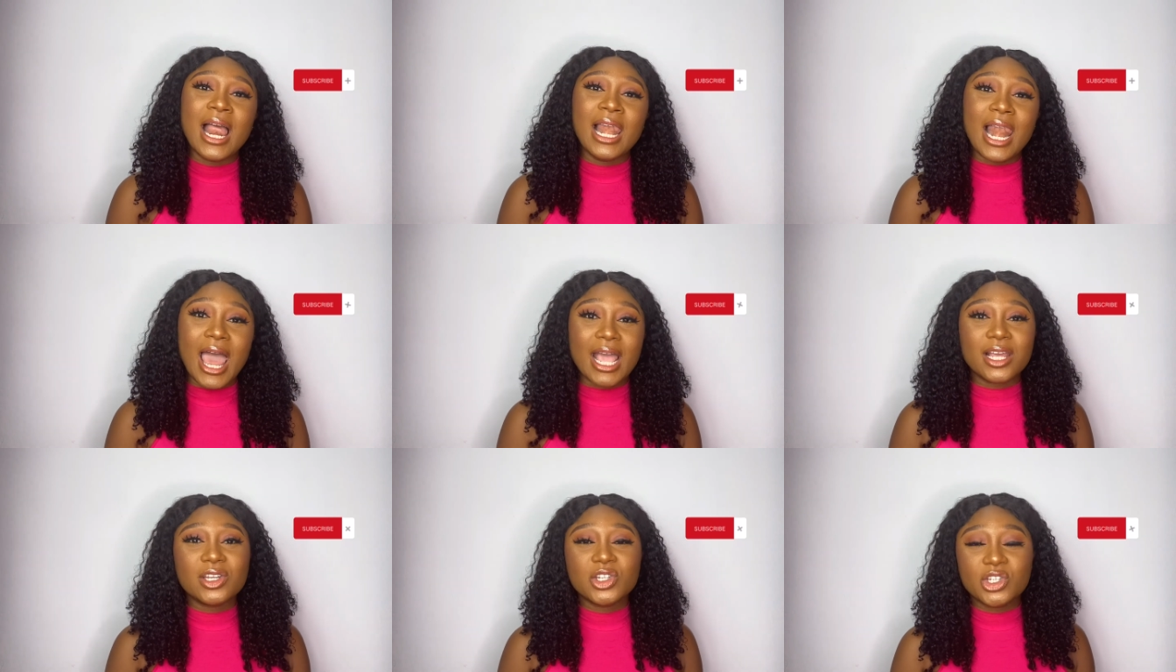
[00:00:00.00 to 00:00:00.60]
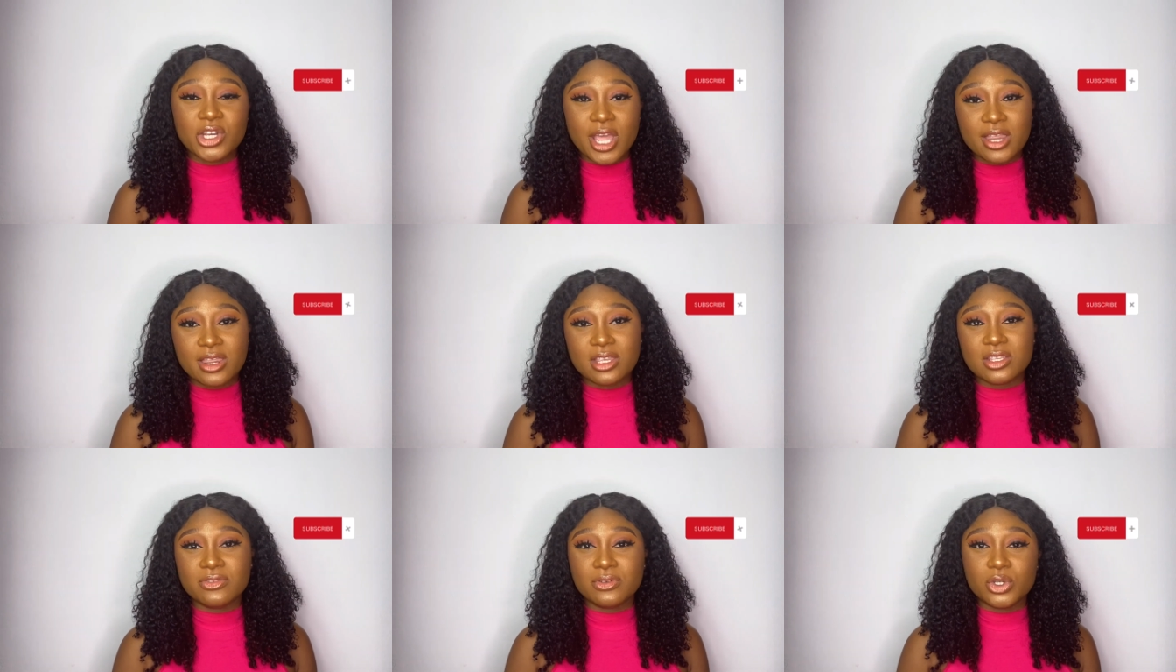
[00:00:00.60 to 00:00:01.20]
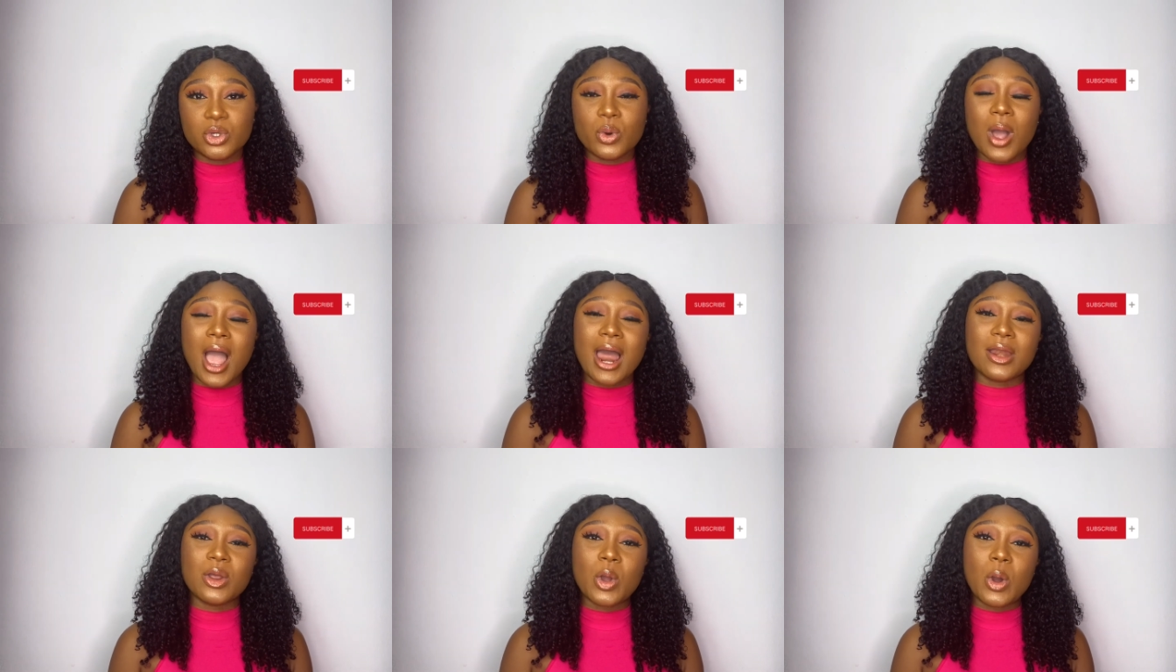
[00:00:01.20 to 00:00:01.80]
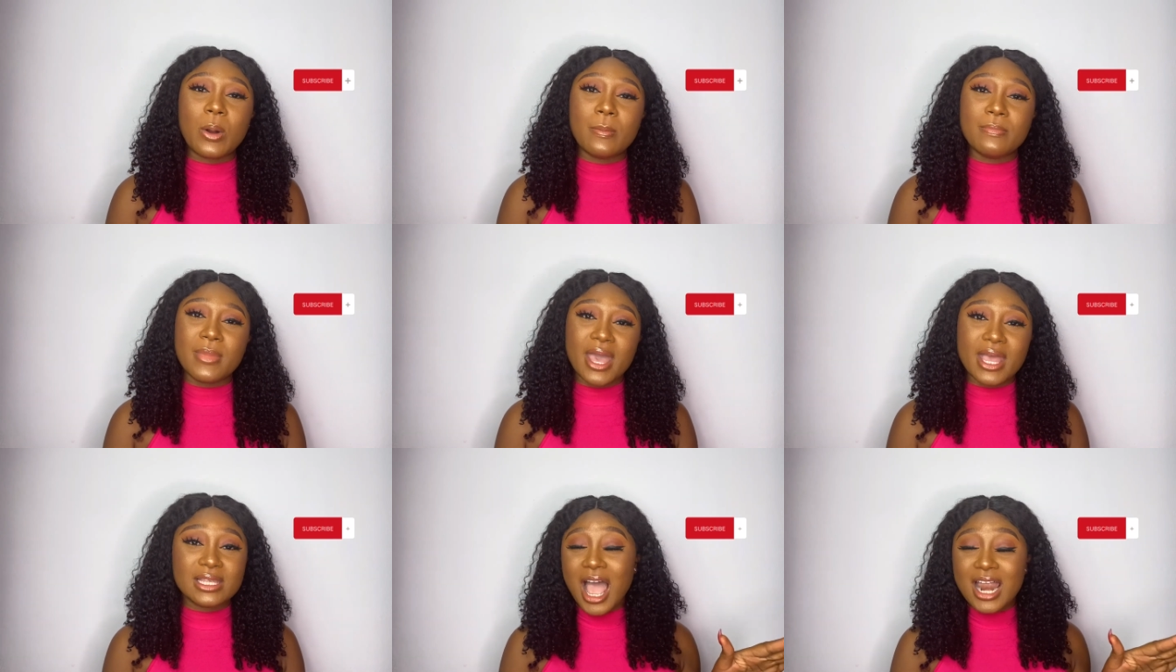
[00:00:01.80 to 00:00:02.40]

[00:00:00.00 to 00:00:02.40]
like, share this video and comment.